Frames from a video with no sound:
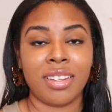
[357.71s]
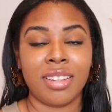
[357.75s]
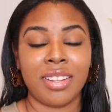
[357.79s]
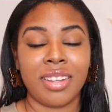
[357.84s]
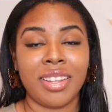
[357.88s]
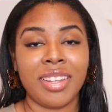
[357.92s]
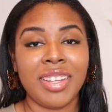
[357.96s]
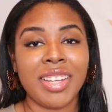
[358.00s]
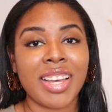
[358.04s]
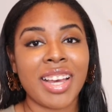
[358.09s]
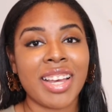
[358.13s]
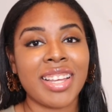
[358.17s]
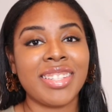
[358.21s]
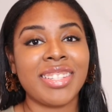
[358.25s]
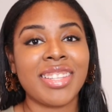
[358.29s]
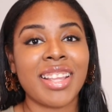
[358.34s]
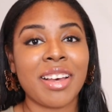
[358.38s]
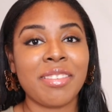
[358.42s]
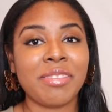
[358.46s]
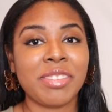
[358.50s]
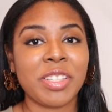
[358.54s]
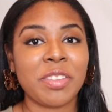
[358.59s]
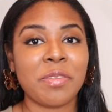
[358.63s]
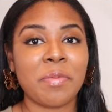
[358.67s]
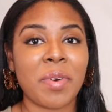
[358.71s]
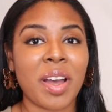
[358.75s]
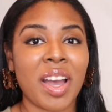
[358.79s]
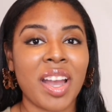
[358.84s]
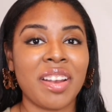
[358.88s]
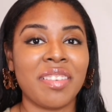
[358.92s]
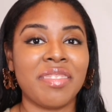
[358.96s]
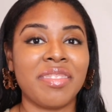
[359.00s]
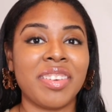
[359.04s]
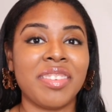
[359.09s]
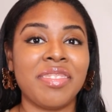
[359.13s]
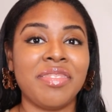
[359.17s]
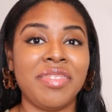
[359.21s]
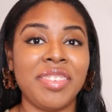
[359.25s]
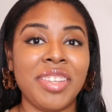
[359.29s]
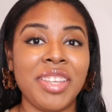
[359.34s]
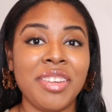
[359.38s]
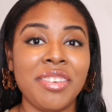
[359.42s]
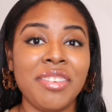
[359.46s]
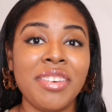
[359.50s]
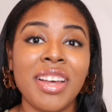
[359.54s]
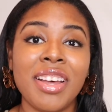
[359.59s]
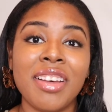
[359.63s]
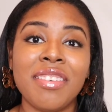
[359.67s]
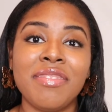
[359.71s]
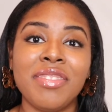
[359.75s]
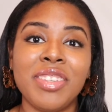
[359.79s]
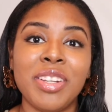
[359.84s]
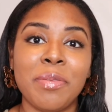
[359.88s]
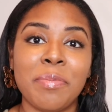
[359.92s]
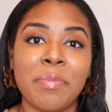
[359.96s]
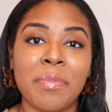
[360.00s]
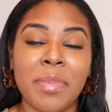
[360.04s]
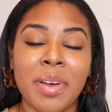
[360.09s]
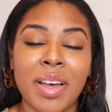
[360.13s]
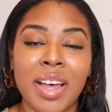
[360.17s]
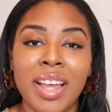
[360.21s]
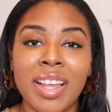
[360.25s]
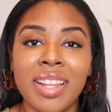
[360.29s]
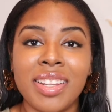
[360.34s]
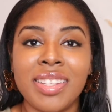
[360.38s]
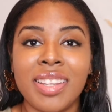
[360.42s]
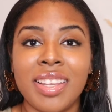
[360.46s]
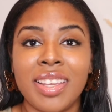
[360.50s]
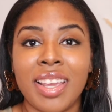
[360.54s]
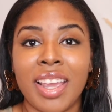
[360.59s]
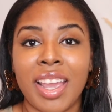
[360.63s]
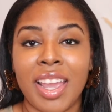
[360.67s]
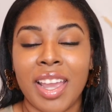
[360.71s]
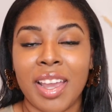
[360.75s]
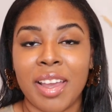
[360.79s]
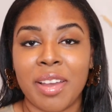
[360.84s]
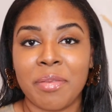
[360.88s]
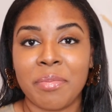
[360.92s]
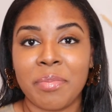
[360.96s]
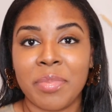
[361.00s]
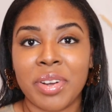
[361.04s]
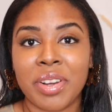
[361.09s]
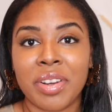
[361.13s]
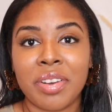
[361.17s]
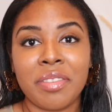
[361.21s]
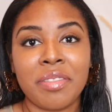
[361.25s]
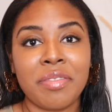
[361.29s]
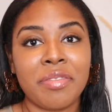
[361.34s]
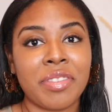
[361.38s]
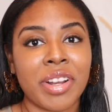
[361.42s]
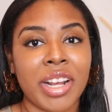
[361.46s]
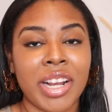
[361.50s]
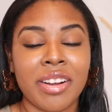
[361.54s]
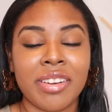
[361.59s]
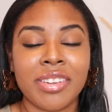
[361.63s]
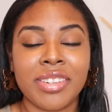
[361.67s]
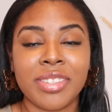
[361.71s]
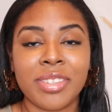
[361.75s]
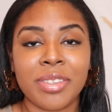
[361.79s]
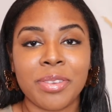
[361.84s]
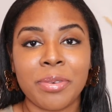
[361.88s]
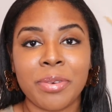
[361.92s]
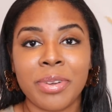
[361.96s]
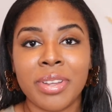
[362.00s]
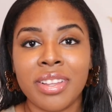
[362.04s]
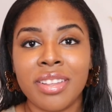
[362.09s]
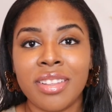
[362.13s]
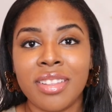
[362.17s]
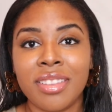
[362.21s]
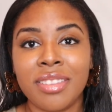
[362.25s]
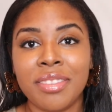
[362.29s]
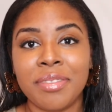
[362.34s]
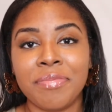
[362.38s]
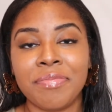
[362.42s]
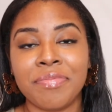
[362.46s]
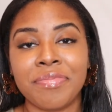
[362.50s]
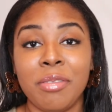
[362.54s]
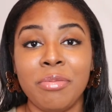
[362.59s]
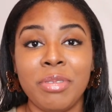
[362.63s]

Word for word: Now you guys, that was my review of Nemat Amber Fragrance Oil. I